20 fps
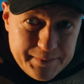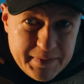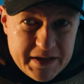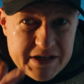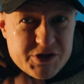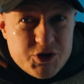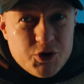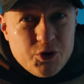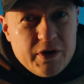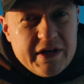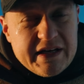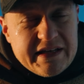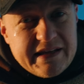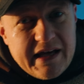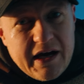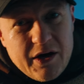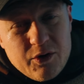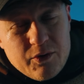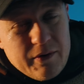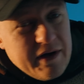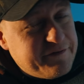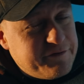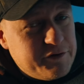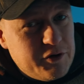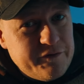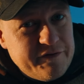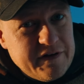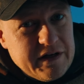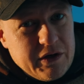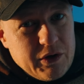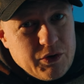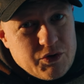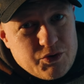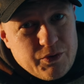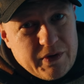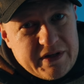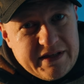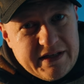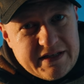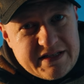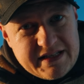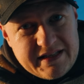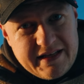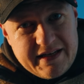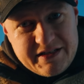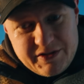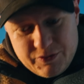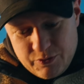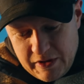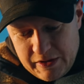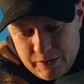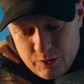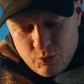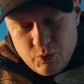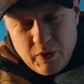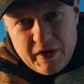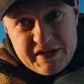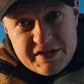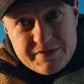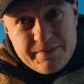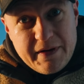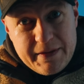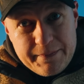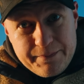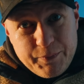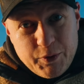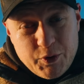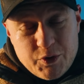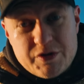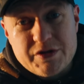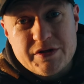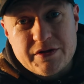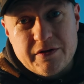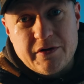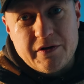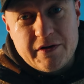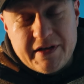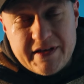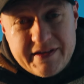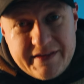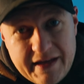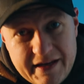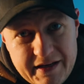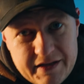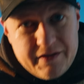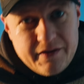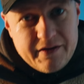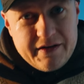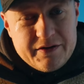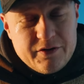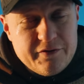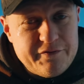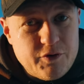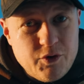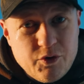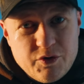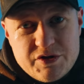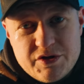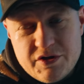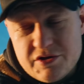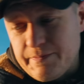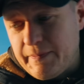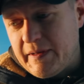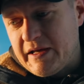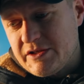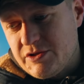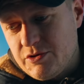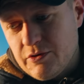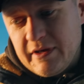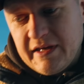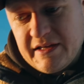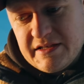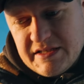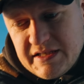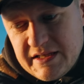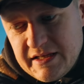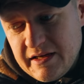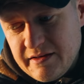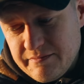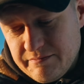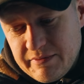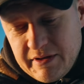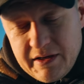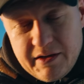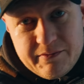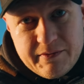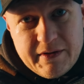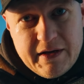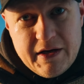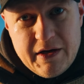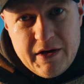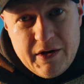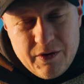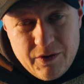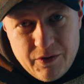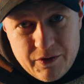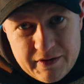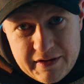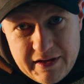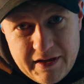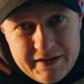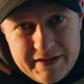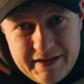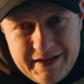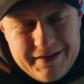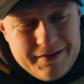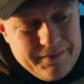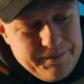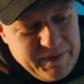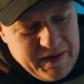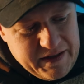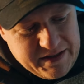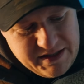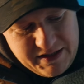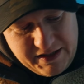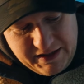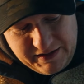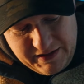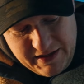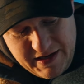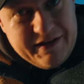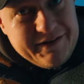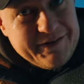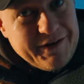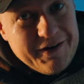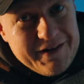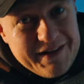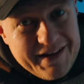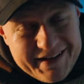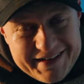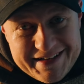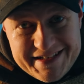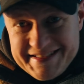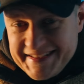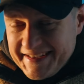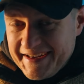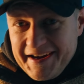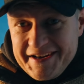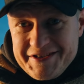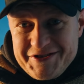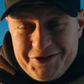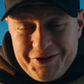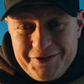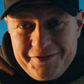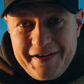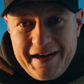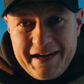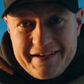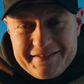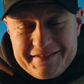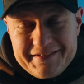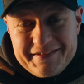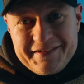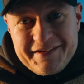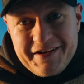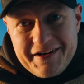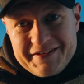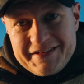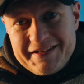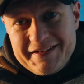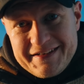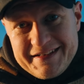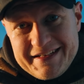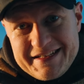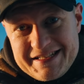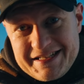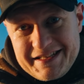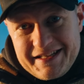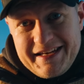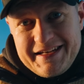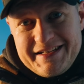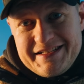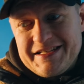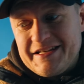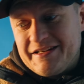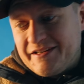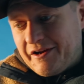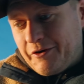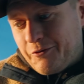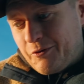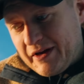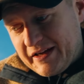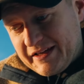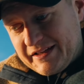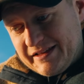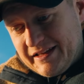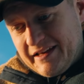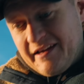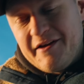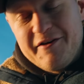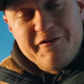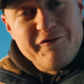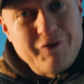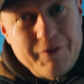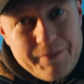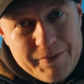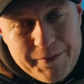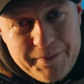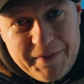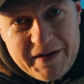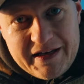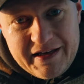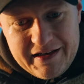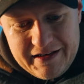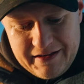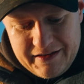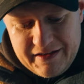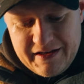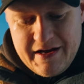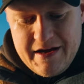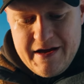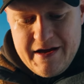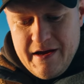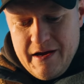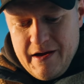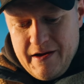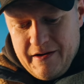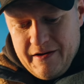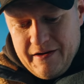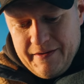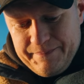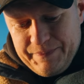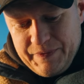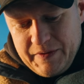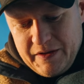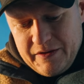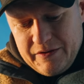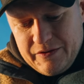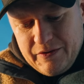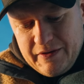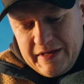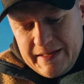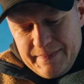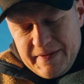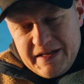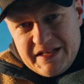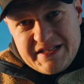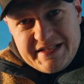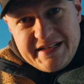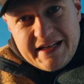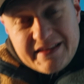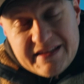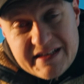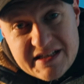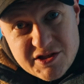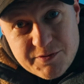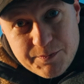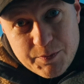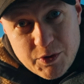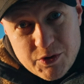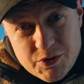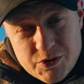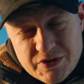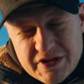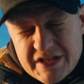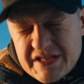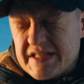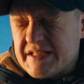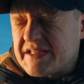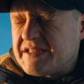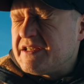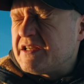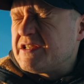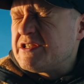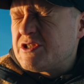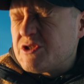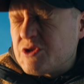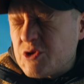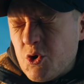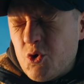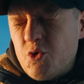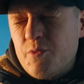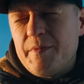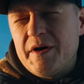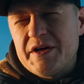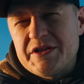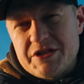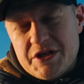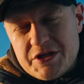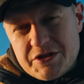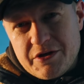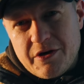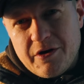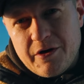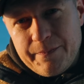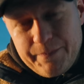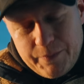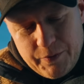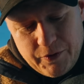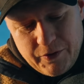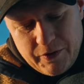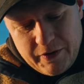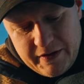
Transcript: been shooting now a few videos with this lens, well, what's my personal take on it? Of course, the specs you can see online and that's it. In all honesty, I should have gotten this lens directly from the beginning. The image that this produces is just so much sharper